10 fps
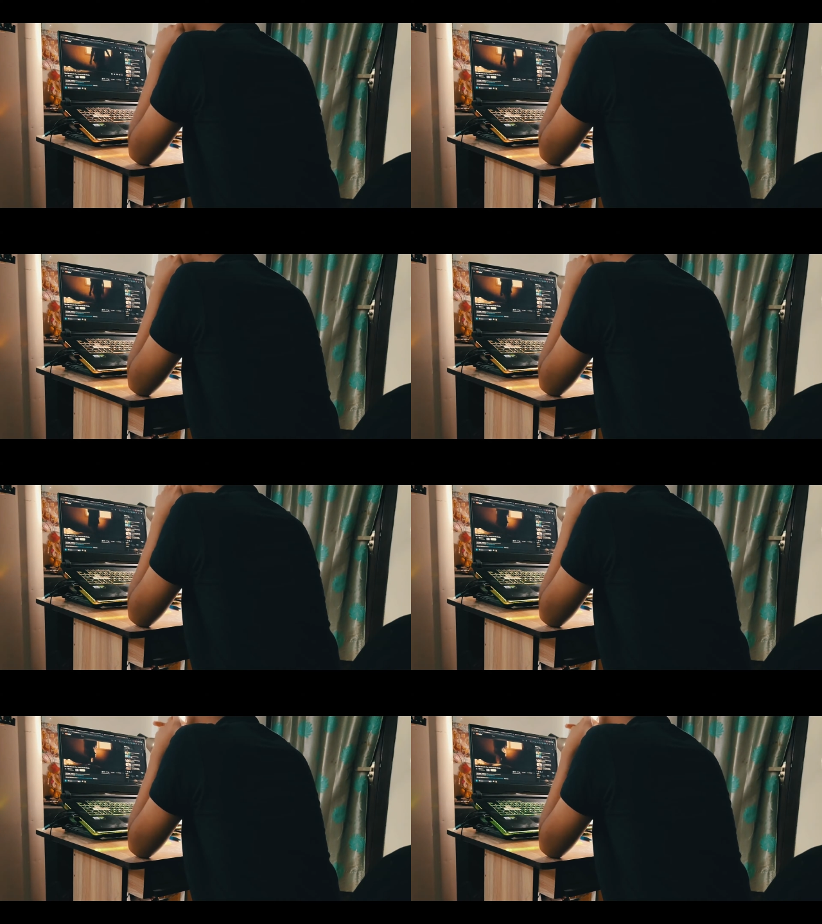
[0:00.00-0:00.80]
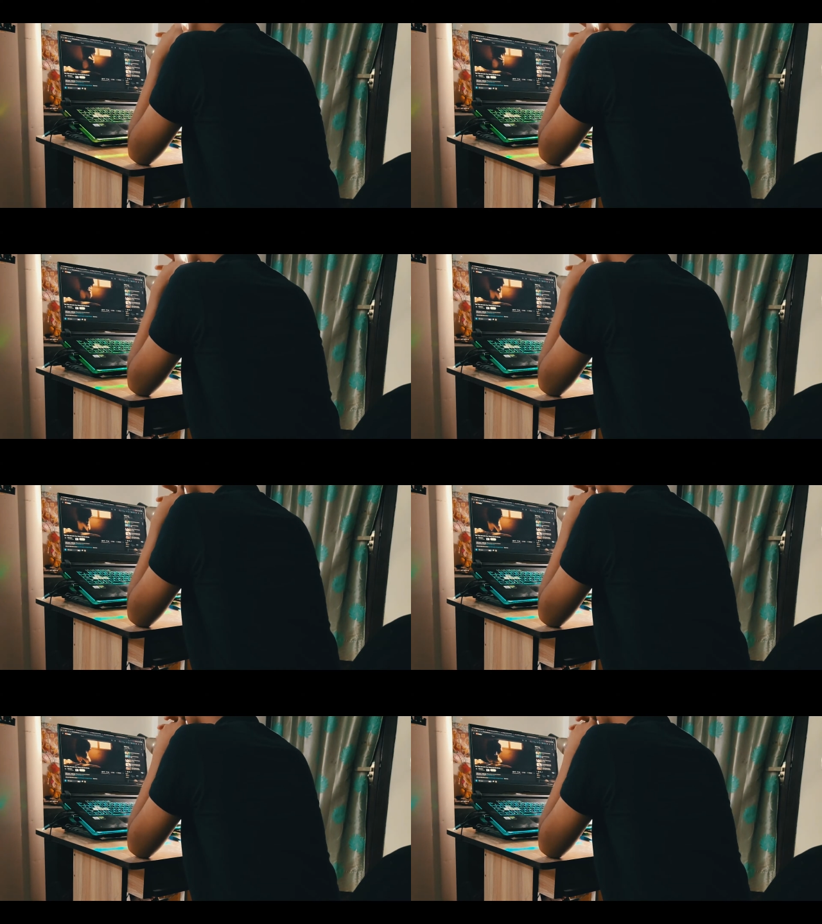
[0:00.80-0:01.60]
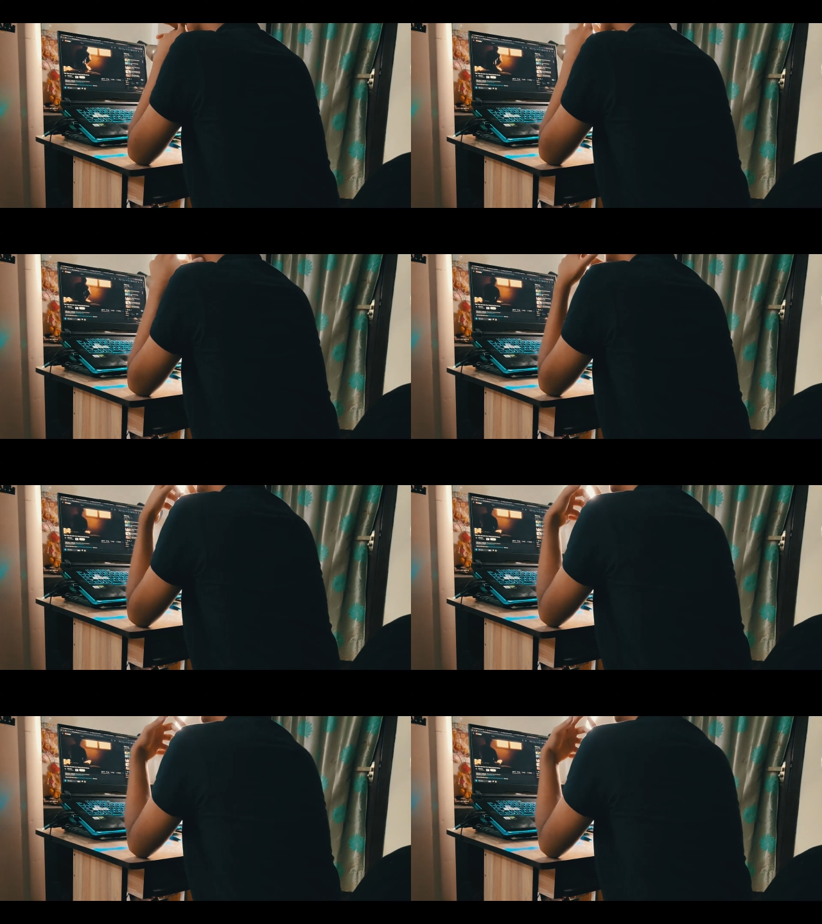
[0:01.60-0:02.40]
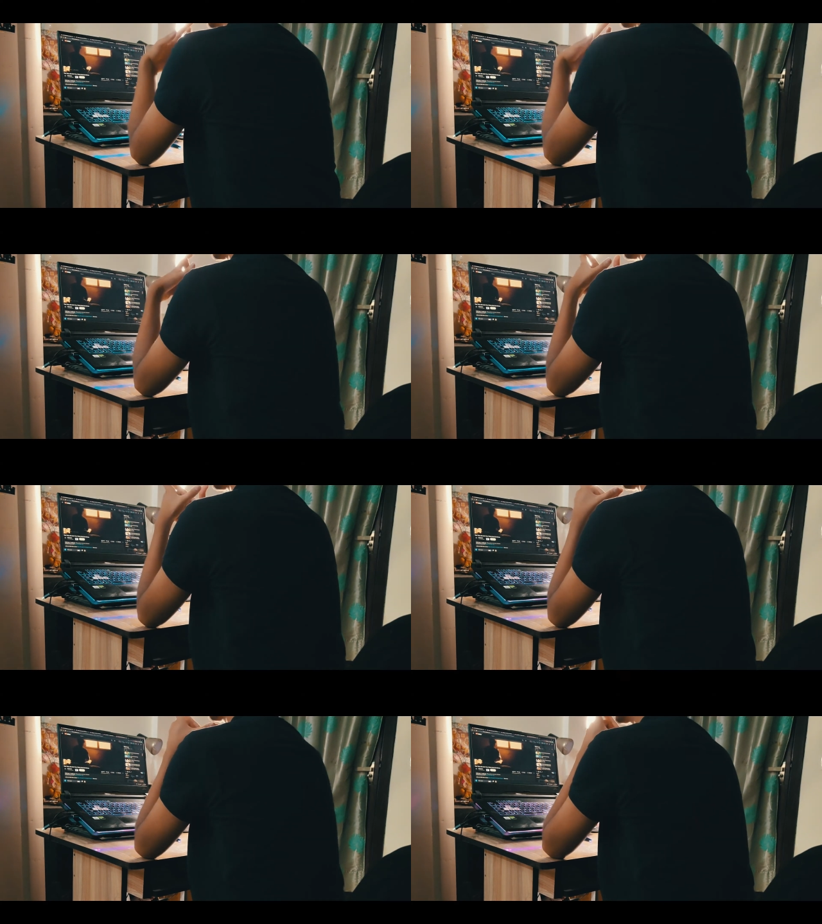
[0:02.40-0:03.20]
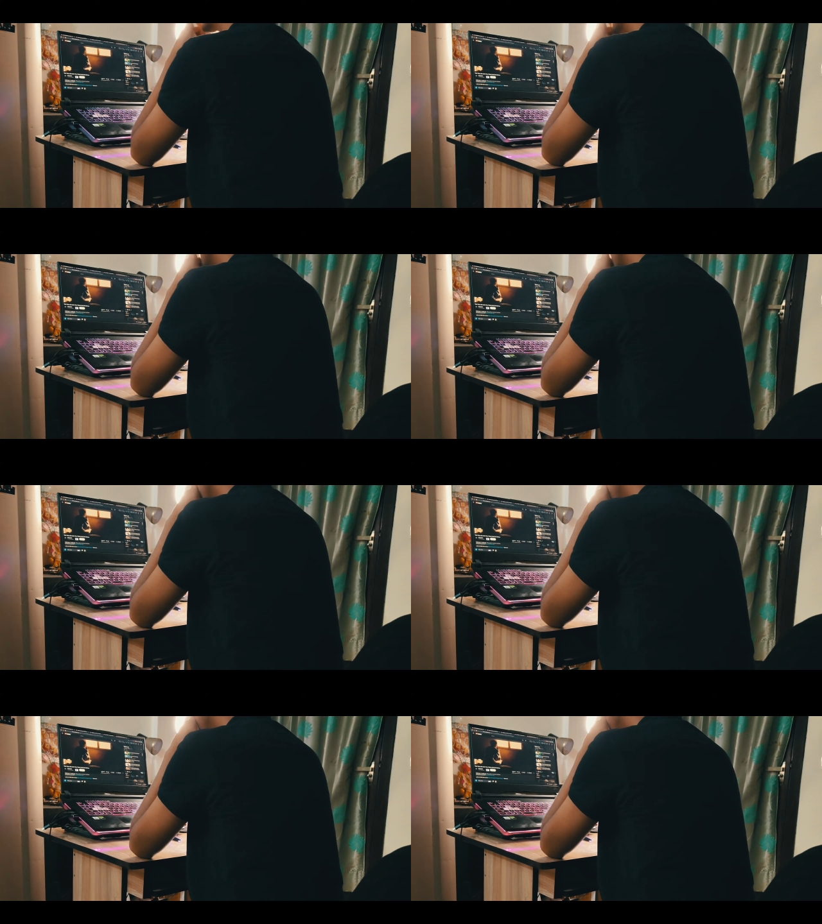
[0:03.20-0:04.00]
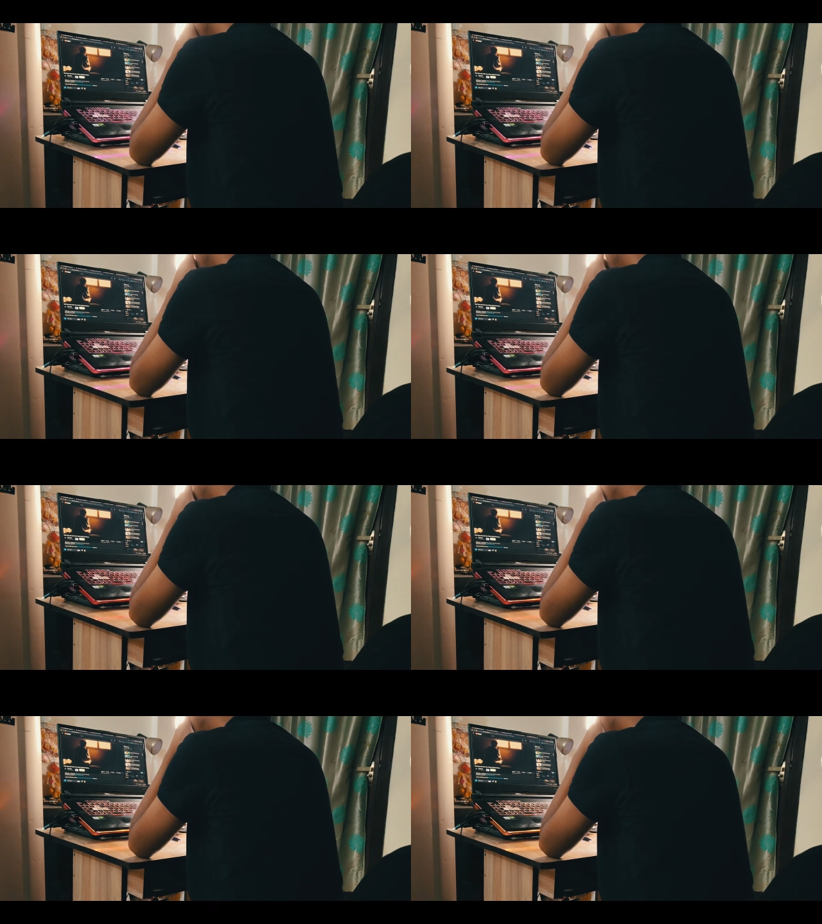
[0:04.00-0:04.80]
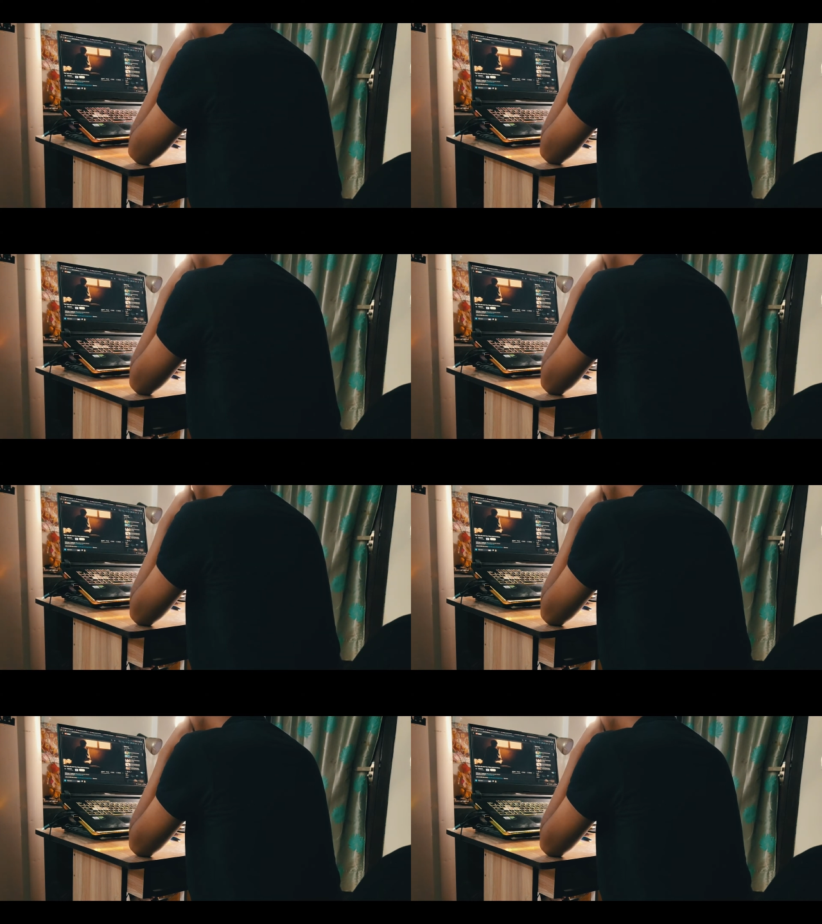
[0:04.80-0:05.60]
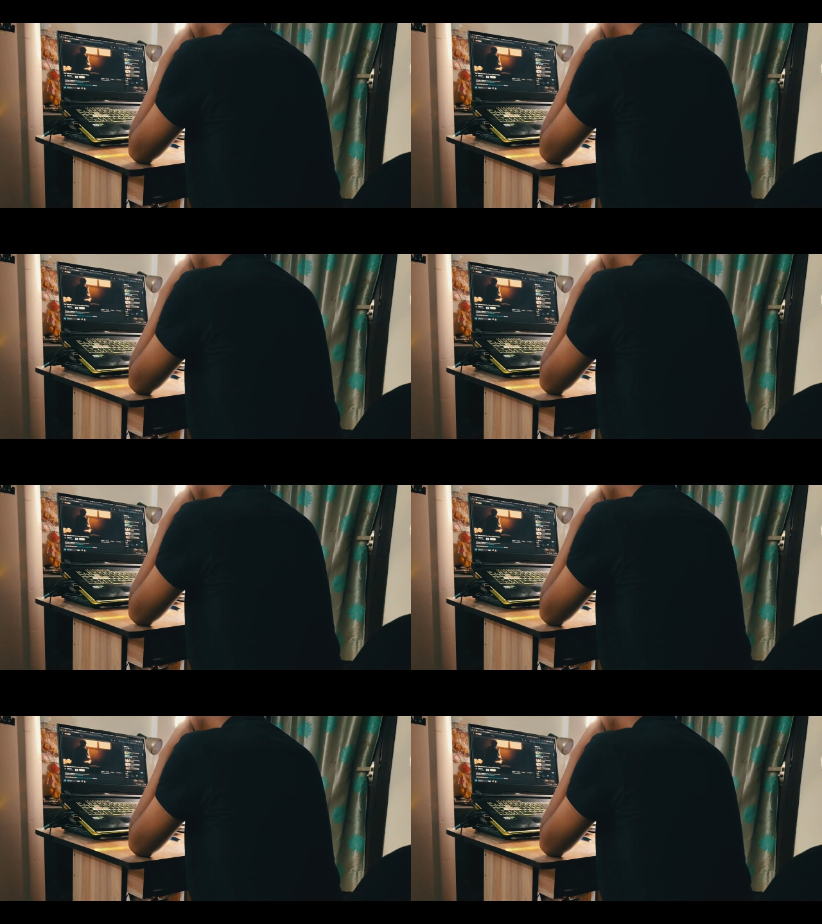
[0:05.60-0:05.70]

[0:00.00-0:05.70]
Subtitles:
No face is visible, so there are no lips to read.